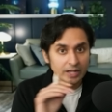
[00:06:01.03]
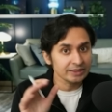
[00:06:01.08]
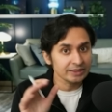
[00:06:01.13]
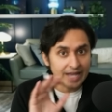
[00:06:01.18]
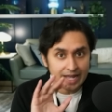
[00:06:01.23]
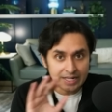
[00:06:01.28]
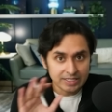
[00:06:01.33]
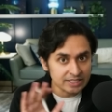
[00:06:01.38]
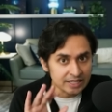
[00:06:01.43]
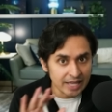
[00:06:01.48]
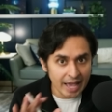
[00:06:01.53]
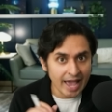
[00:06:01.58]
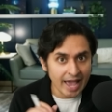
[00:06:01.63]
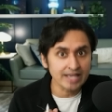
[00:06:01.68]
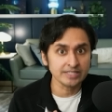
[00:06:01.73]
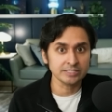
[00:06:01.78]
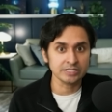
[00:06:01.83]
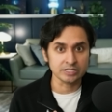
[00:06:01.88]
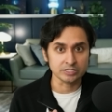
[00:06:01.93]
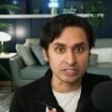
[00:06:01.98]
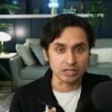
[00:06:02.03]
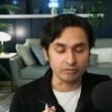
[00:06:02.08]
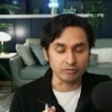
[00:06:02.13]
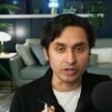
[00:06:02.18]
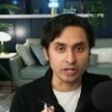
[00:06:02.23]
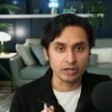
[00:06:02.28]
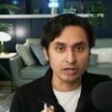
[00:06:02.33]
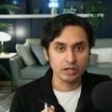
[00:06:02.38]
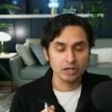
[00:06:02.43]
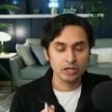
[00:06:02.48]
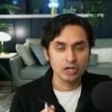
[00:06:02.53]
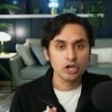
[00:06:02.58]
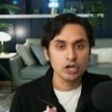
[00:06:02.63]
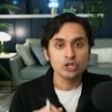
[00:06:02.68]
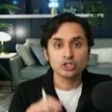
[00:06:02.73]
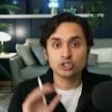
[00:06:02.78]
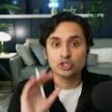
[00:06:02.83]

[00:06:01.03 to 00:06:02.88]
That's the essence of it. So